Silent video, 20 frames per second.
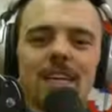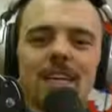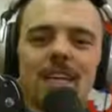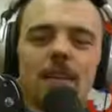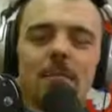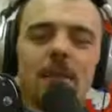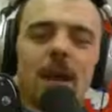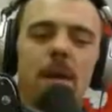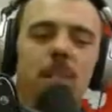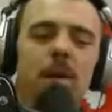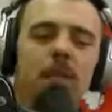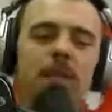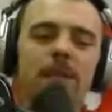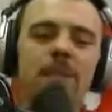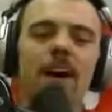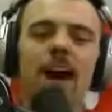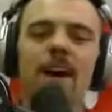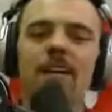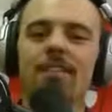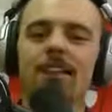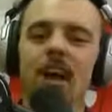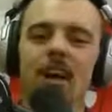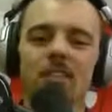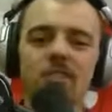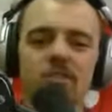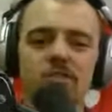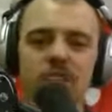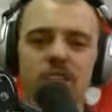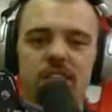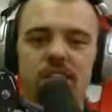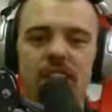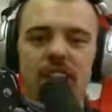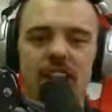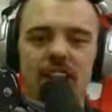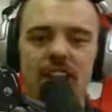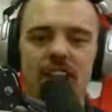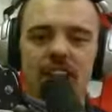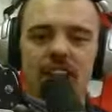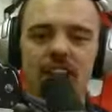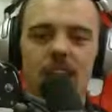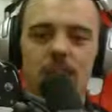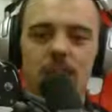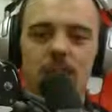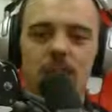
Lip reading: It may be $5 today,